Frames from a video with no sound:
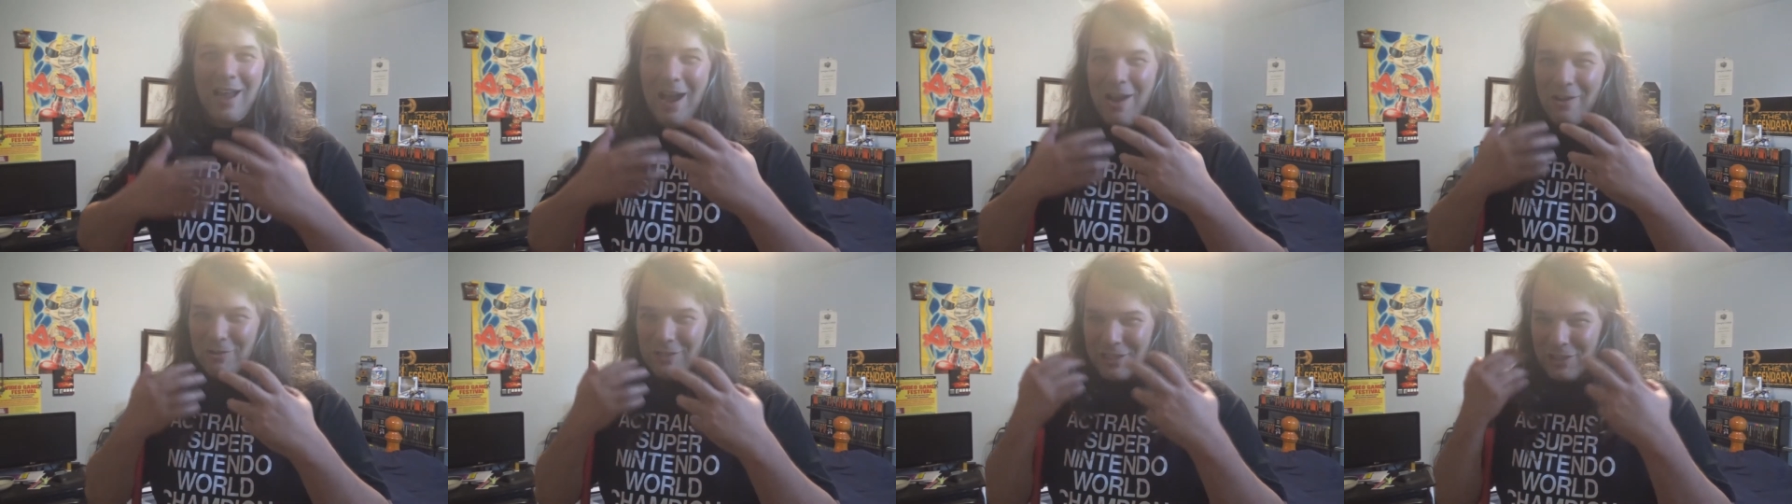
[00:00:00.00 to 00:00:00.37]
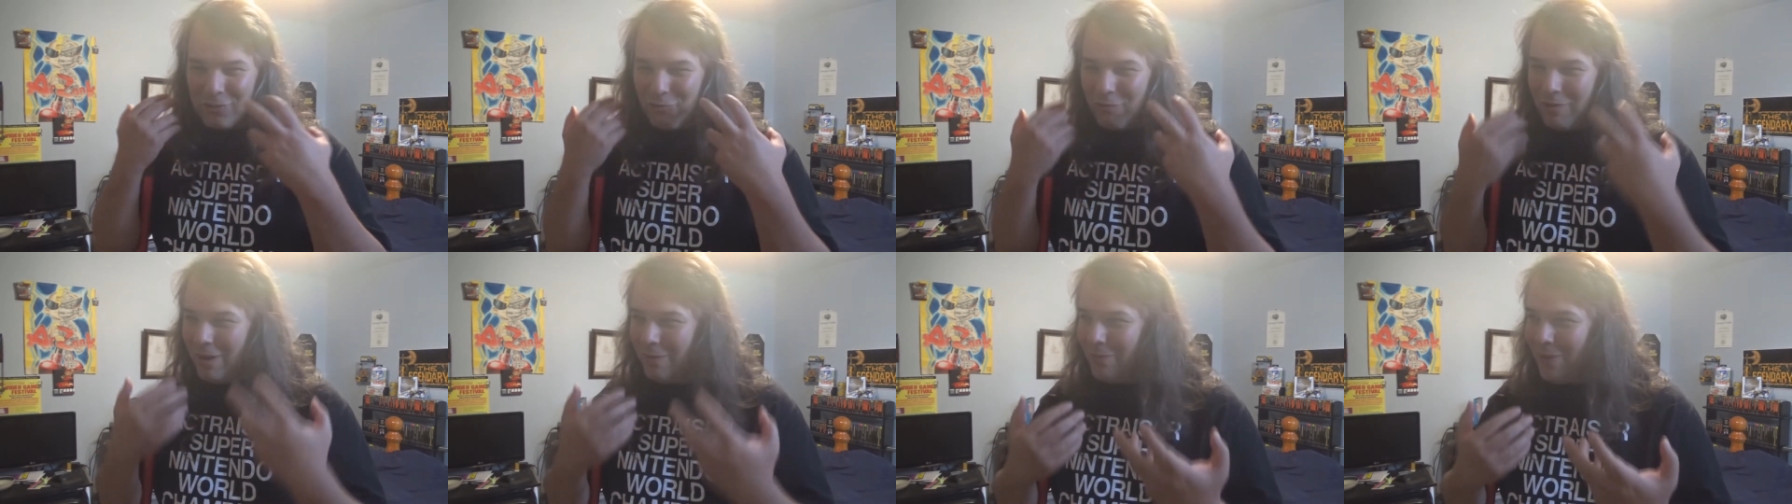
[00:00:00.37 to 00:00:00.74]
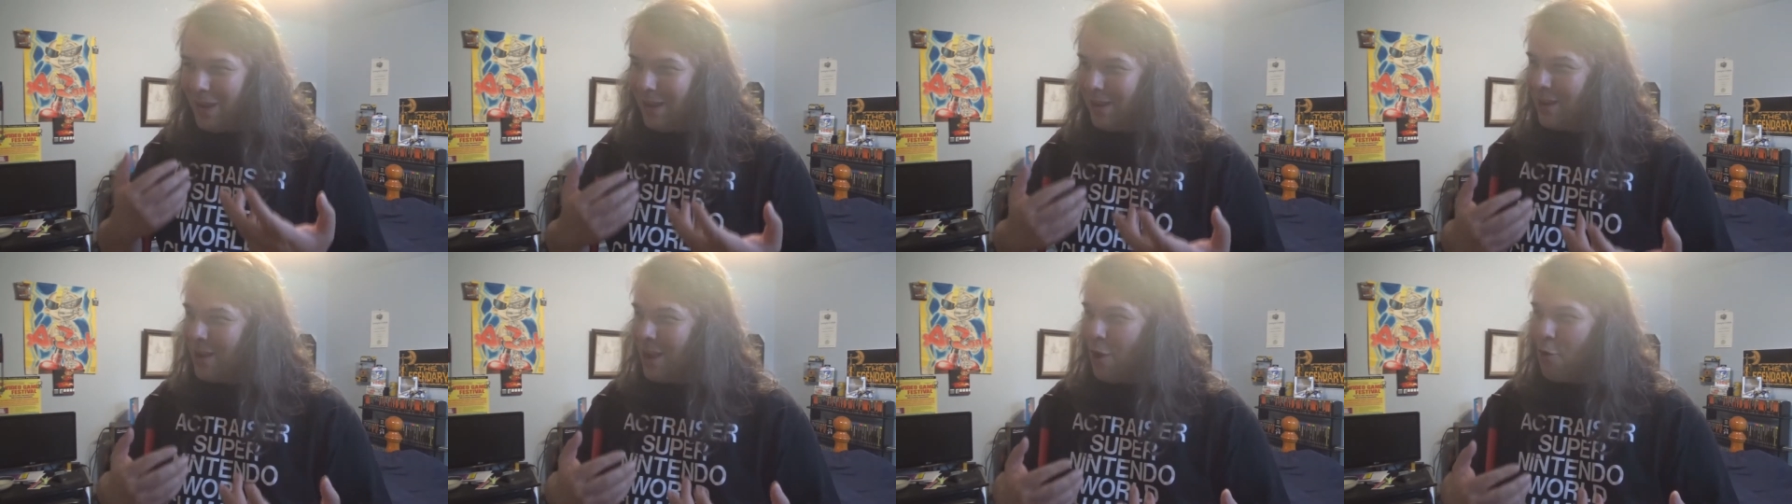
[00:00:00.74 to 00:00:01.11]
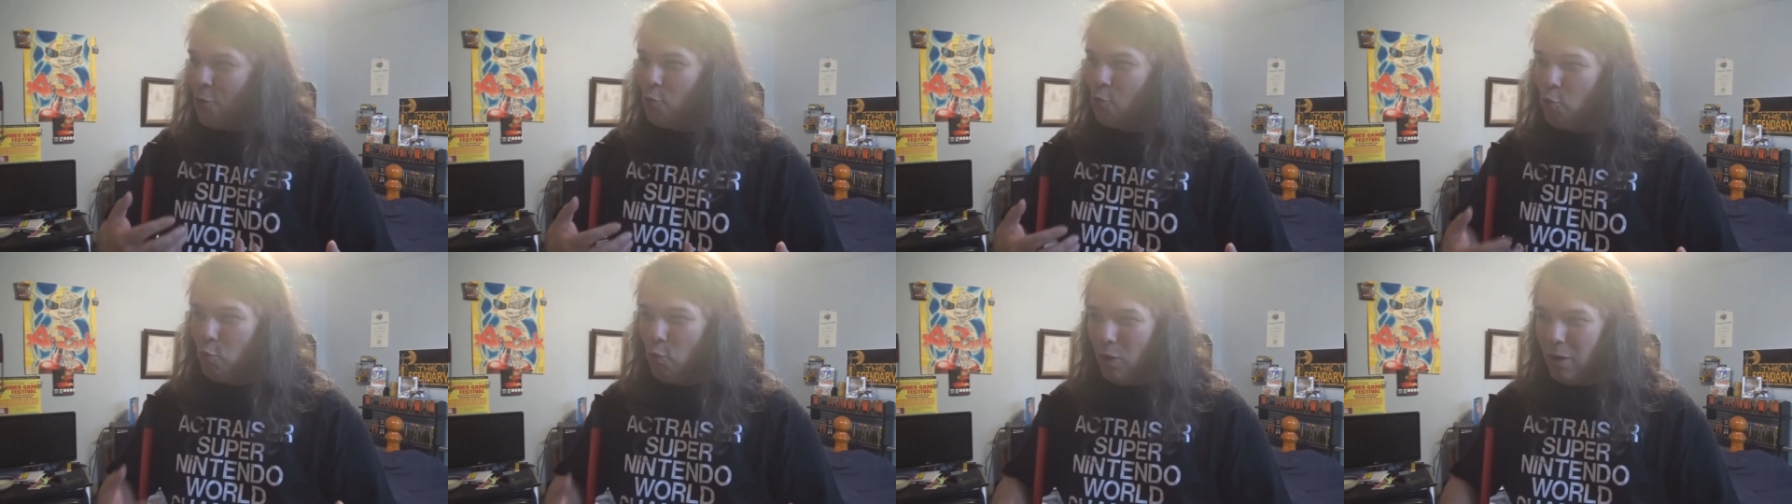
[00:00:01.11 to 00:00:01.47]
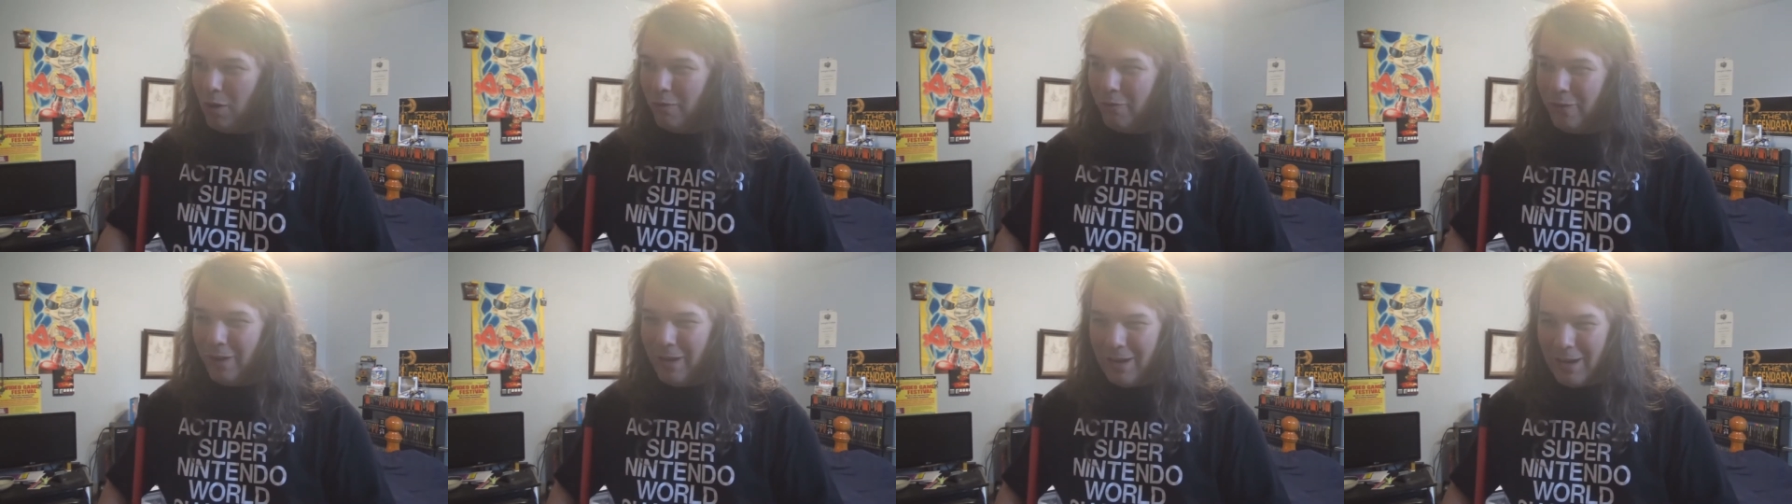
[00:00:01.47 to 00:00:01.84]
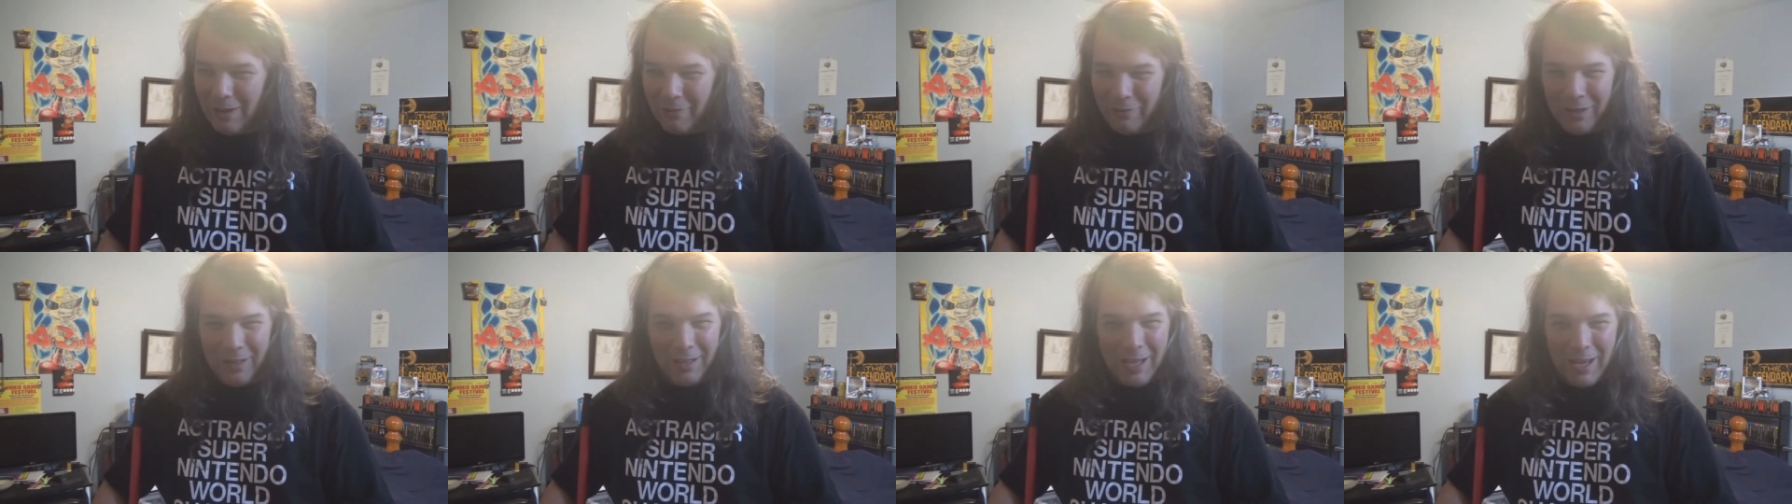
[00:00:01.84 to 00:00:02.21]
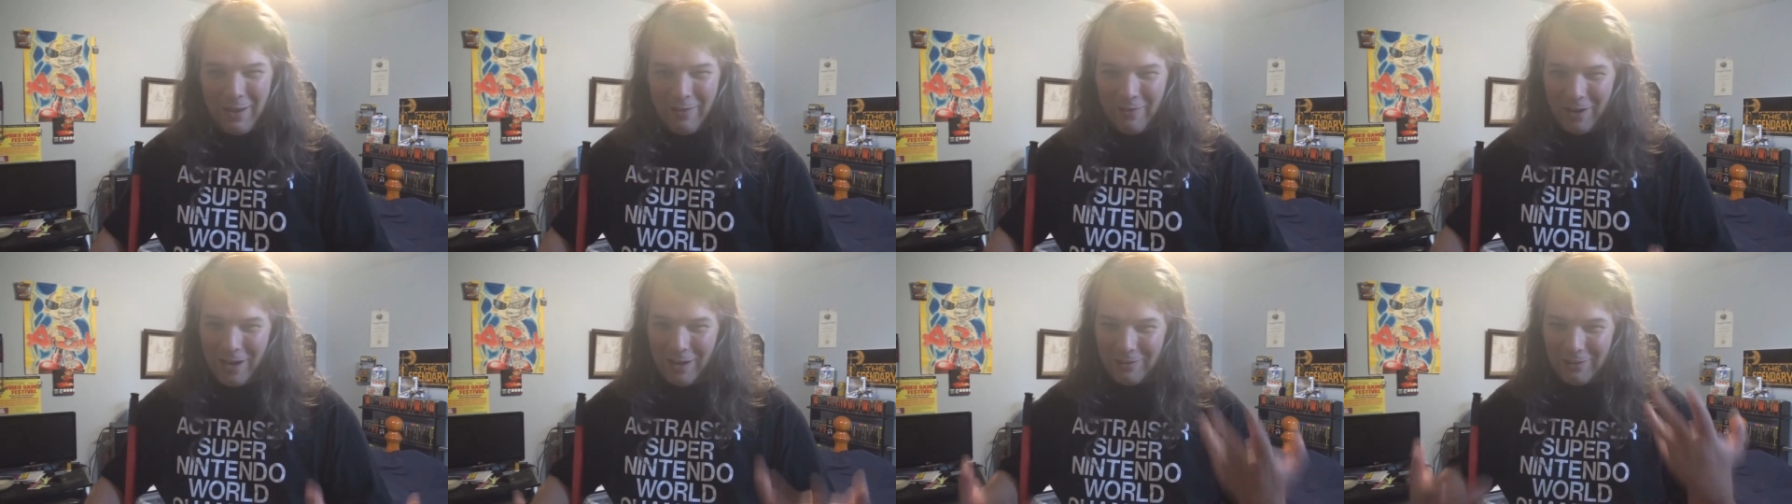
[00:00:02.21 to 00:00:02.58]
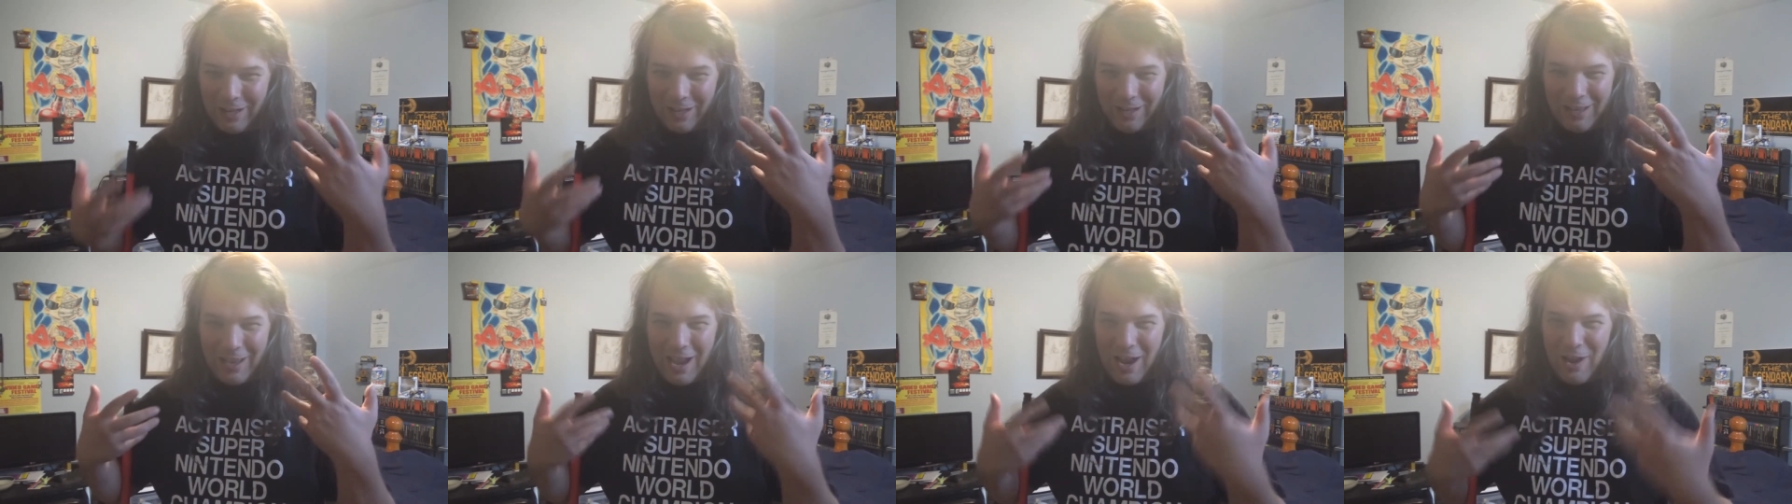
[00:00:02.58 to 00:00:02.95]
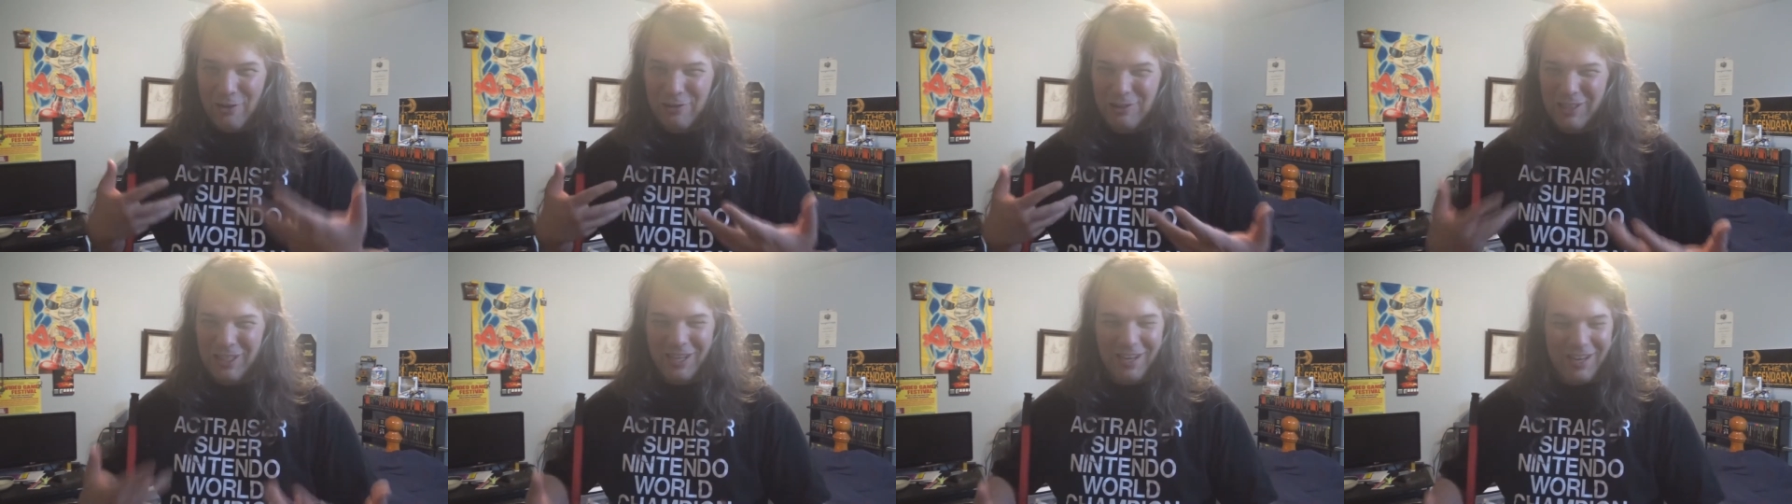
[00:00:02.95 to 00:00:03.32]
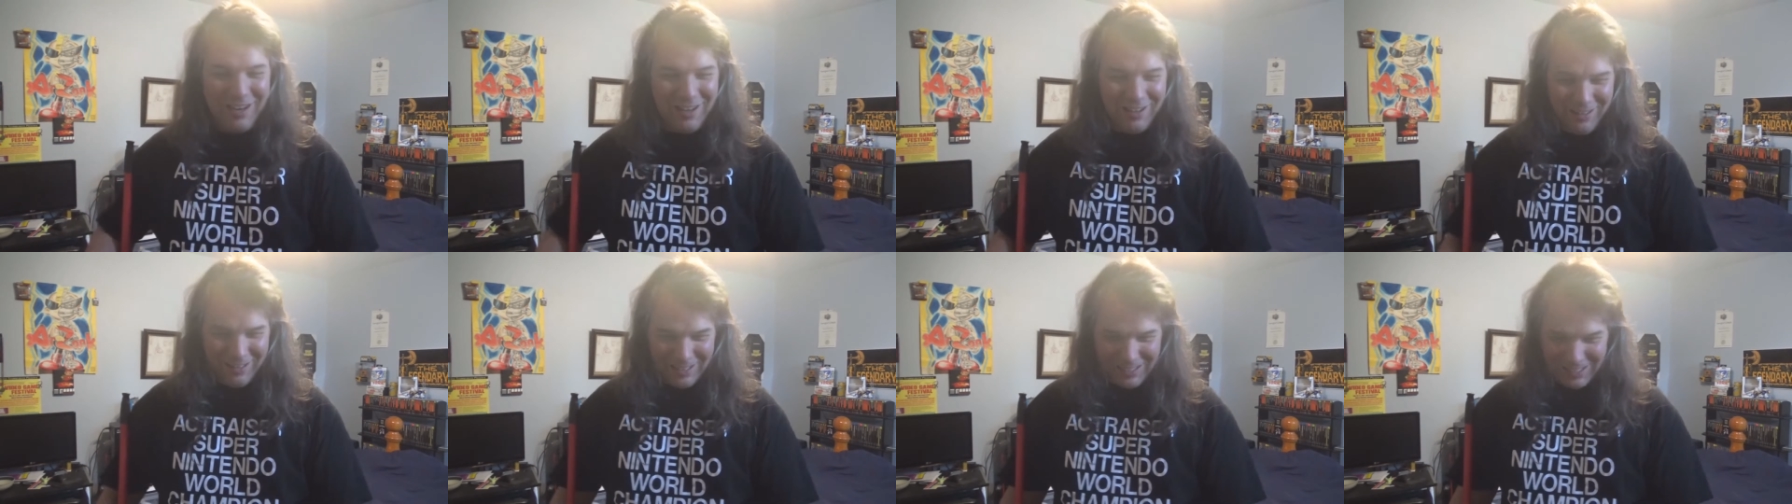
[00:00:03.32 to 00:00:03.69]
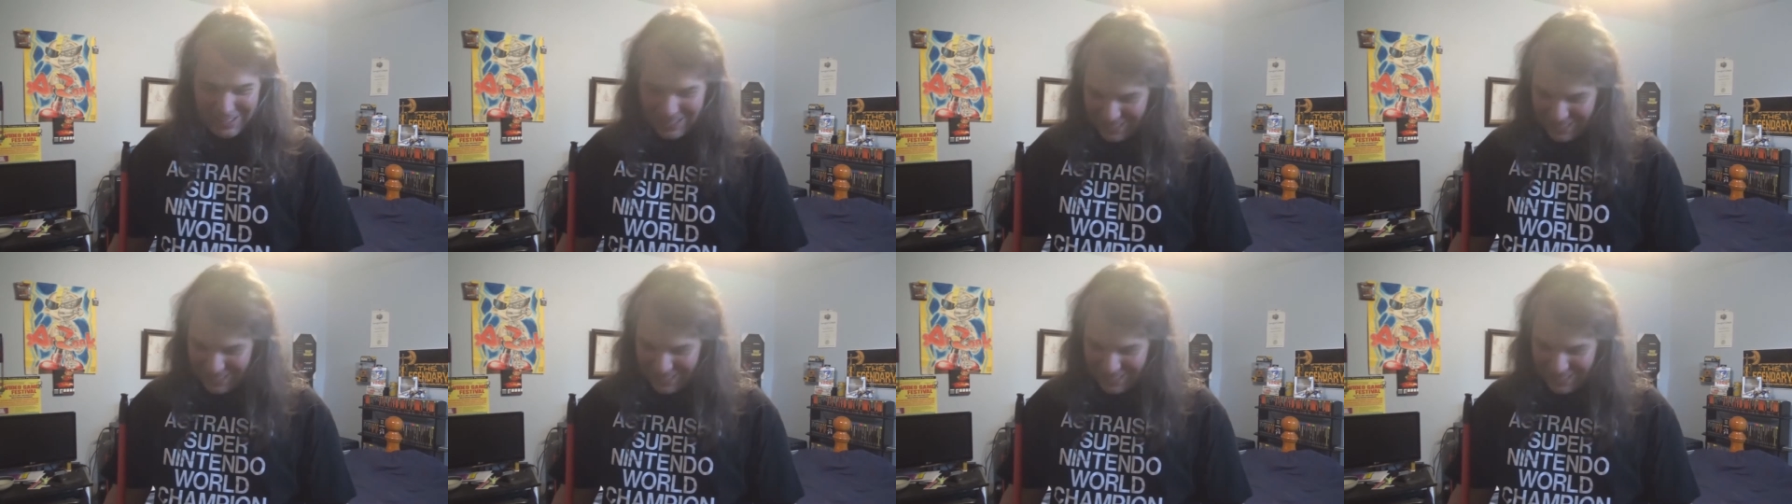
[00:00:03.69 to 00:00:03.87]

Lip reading: Hellish remake worthy of a name like LJN?